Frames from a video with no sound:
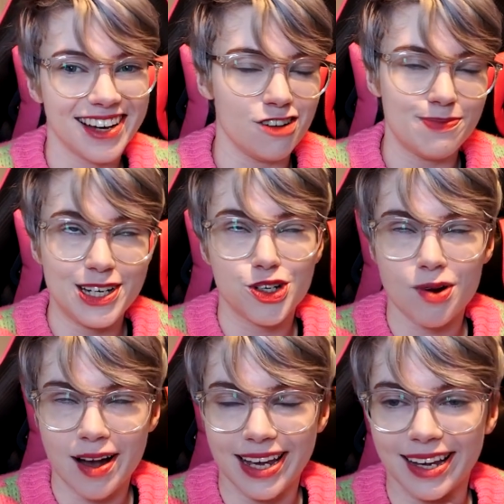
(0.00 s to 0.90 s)
I've been
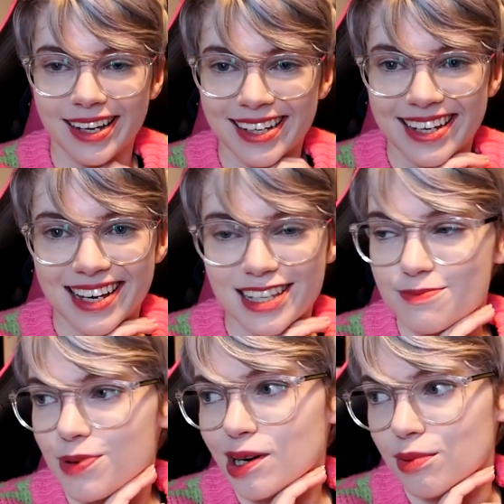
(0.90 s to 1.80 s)
trying, it's
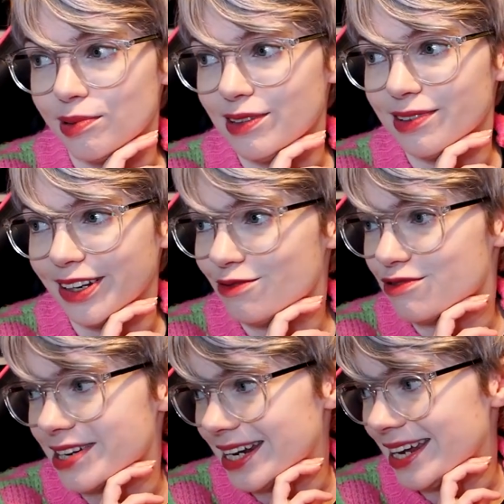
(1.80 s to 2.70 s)
probably like
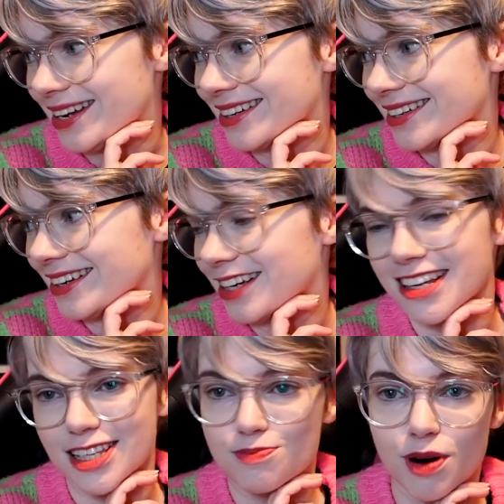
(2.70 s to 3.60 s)
really
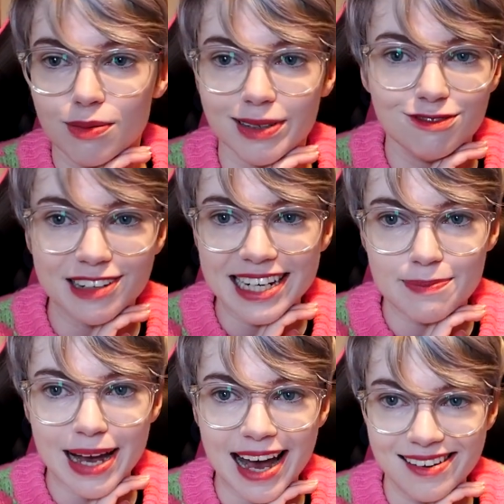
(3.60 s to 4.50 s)
it's probably really
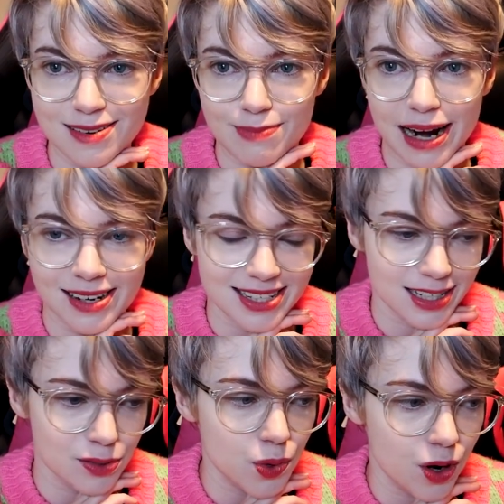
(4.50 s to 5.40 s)
bad and
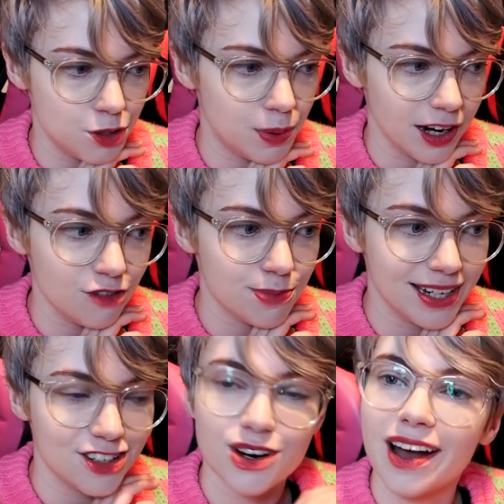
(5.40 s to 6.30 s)
embarrassing to watch, but I've
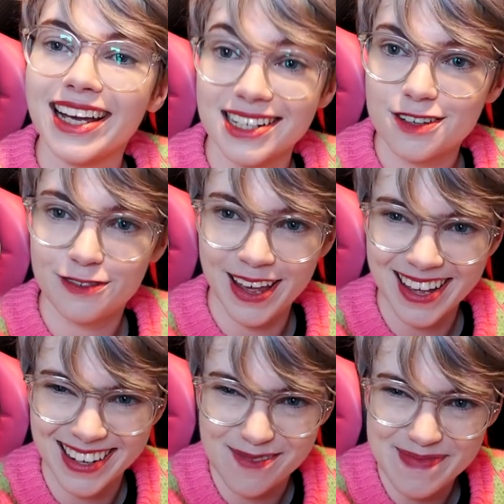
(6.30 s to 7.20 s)
been trying to
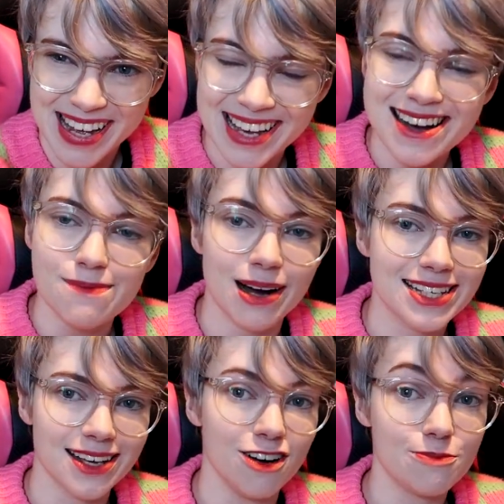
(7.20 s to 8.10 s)
film
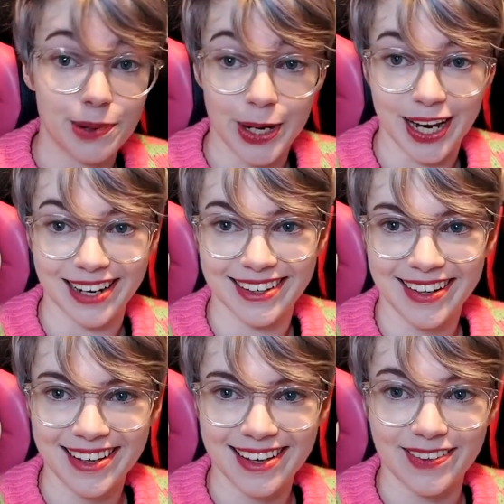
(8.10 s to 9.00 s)
myself putting
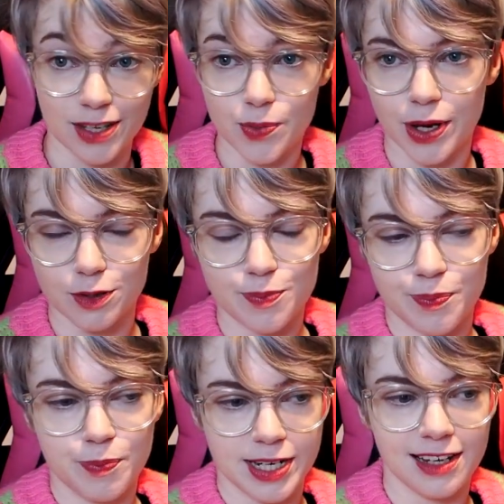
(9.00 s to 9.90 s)
this one
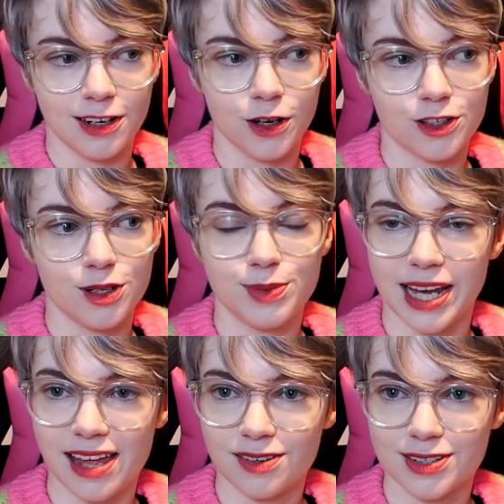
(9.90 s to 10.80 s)
particular costume
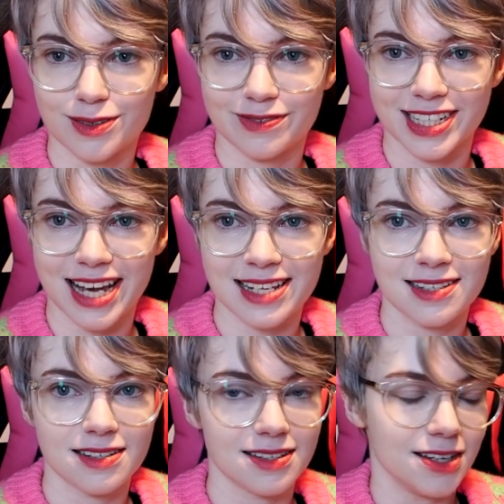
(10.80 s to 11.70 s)
together as sort of a
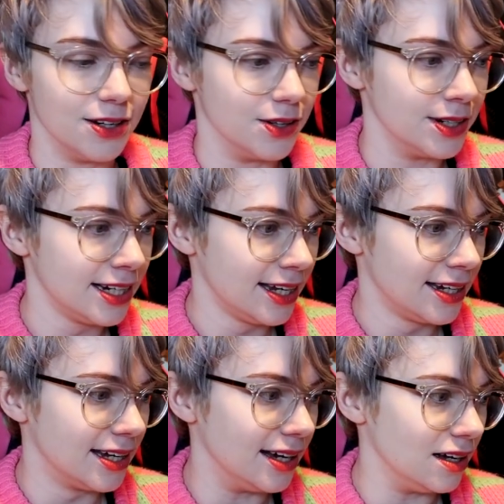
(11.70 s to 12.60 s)
test. So
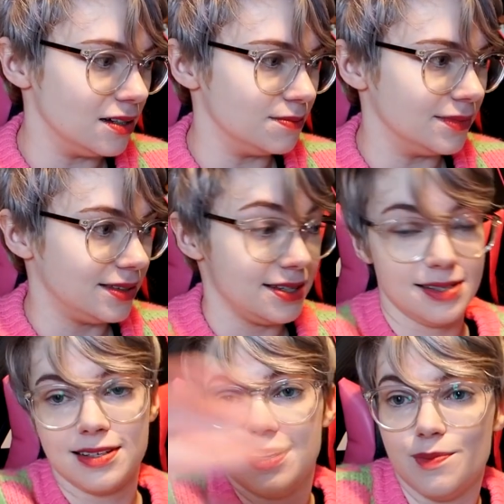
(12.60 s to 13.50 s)
um, this
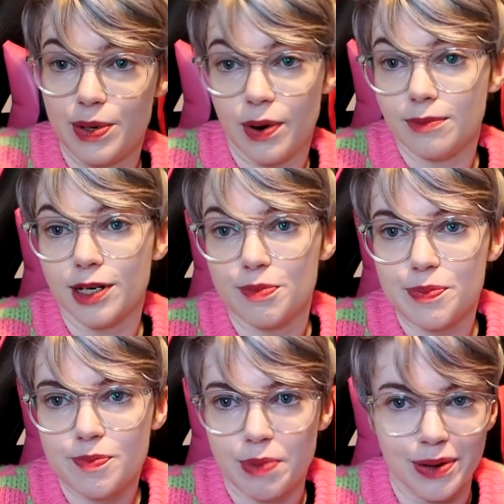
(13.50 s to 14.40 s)
is going to be where I'm going to
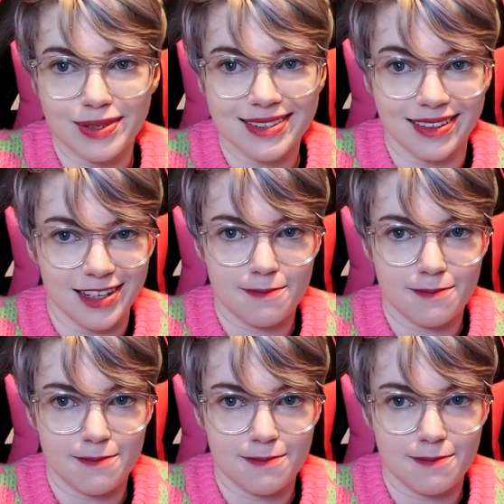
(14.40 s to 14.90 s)
post like